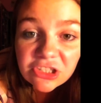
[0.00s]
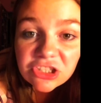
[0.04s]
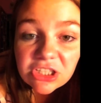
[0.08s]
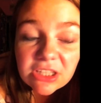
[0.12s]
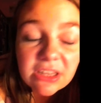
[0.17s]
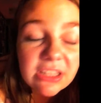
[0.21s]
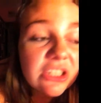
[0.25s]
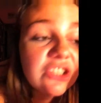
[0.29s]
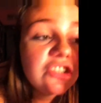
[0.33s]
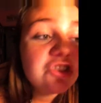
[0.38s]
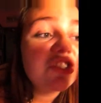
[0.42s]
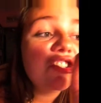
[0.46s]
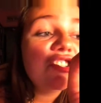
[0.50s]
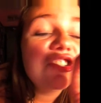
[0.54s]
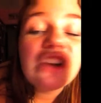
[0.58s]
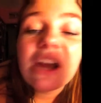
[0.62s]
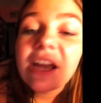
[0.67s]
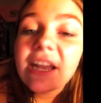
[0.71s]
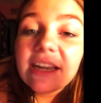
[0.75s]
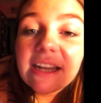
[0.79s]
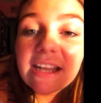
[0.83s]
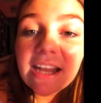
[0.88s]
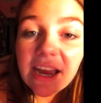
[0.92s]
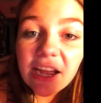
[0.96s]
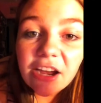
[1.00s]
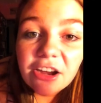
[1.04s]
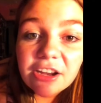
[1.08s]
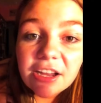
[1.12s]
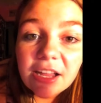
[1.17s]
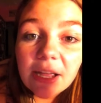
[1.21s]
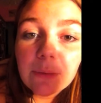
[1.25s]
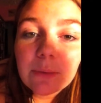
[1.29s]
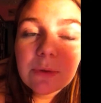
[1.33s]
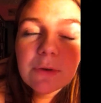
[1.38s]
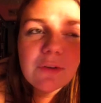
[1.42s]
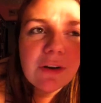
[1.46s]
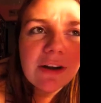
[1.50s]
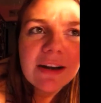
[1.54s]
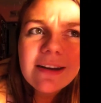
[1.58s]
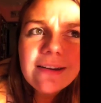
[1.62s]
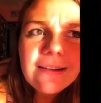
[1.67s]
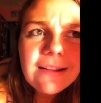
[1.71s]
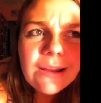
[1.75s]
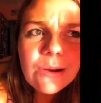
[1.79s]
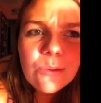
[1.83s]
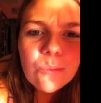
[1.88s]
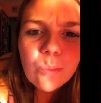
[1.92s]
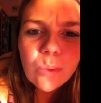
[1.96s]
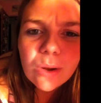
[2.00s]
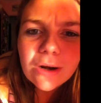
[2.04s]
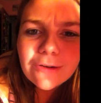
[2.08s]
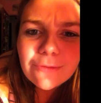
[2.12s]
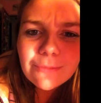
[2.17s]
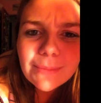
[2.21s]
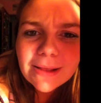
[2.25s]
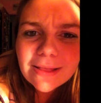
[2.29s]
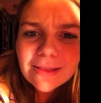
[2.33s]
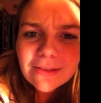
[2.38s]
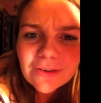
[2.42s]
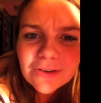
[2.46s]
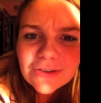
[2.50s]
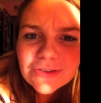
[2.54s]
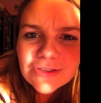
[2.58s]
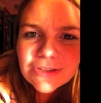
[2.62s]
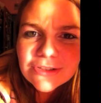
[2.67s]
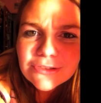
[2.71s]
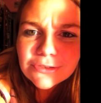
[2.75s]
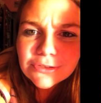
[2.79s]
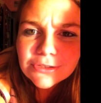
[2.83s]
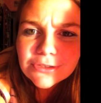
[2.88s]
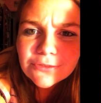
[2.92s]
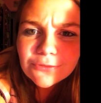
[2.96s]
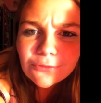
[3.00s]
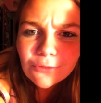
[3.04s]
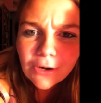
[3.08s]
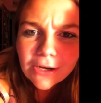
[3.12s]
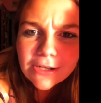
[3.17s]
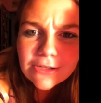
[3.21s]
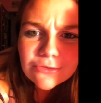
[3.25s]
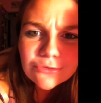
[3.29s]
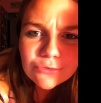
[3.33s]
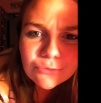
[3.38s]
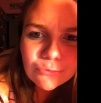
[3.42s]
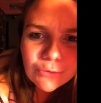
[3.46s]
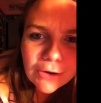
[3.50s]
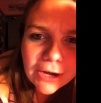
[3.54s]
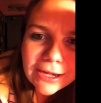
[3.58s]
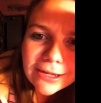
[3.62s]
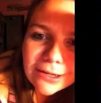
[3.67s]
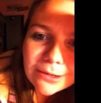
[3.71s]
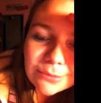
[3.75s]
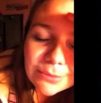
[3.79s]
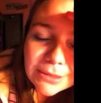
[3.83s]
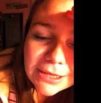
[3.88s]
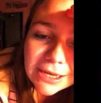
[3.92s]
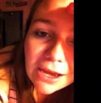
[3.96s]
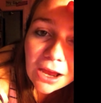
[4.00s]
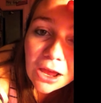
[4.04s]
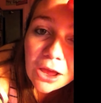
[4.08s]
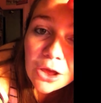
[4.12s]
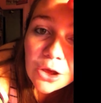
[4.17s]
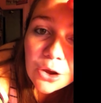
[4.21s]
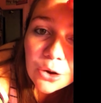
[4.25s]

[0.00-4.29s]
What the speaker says: like shady area. We run into like one of my little sister's friends randomly